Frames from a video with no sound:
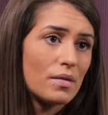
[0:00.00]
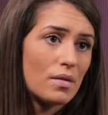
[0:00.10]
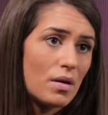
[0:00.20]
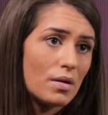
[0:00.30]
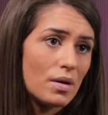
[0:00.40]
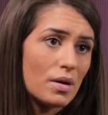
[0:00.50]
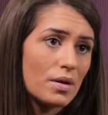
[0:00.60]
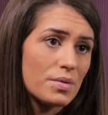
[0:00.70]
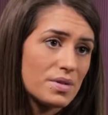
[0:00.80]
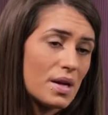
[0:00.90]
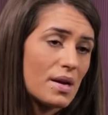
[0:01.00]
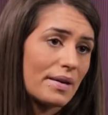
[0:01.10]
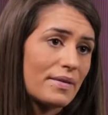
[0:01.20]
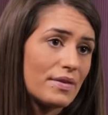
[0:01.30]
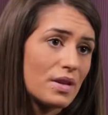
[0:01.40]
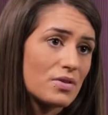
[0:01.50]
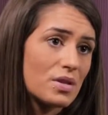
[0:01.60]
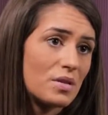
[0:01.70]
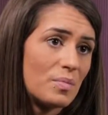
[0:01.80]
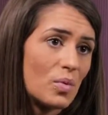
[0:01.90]
The longer you stay in active
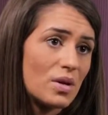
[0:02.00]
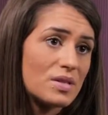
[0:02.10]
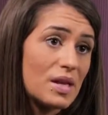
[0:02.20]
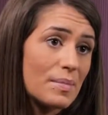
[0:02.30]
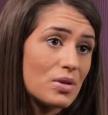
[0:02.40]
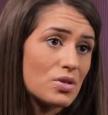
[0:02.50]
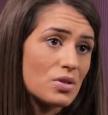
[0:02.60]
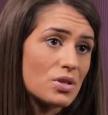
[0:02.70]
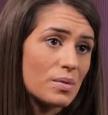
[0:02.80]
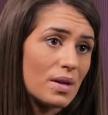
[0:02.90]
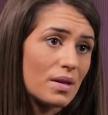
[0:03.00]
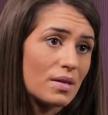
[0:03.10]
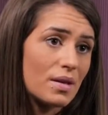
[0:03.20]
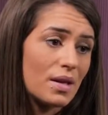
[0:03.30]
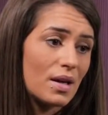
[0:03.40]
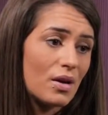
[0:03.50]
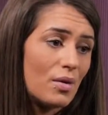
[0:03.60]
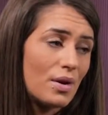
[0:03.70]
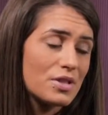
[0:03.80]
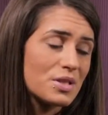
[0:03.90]
addiction, the more damage you're doing, thinking,
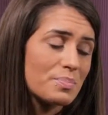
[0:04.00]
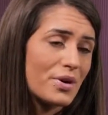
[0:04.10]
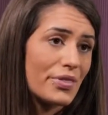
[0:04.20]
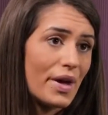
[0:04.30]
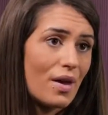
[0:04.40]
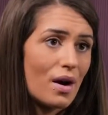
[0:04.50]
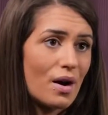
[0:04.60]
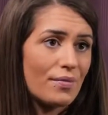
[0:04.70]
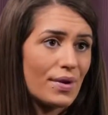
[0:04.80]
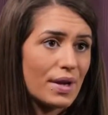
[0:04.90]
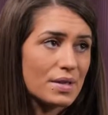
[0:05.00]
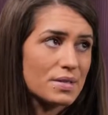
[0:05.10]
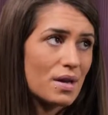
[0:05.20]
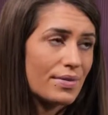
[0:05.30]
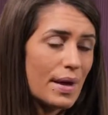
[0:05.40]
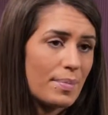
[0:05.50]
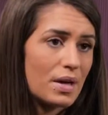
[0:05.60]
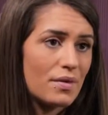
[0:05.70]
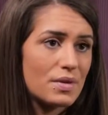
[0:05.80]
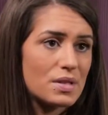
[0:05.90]
oh, I'll just put that off. It's not that
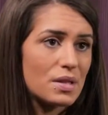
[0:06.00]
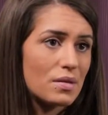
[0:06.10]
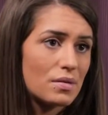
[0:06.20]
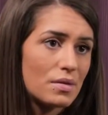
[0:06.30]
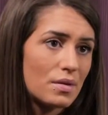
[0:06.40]
big of a deal.